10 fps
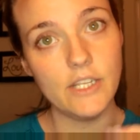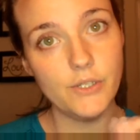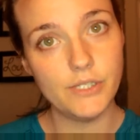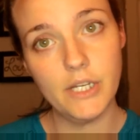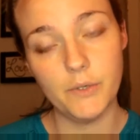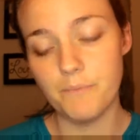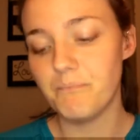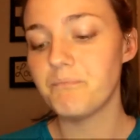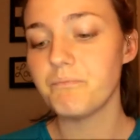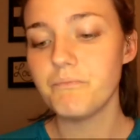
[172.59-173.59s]
you do.
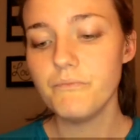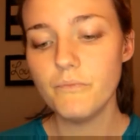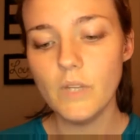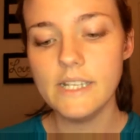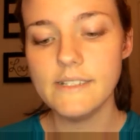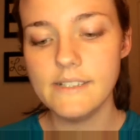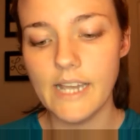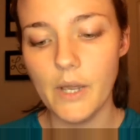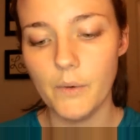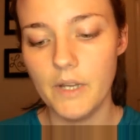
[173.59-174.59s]

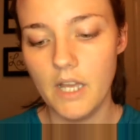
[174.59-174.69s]
So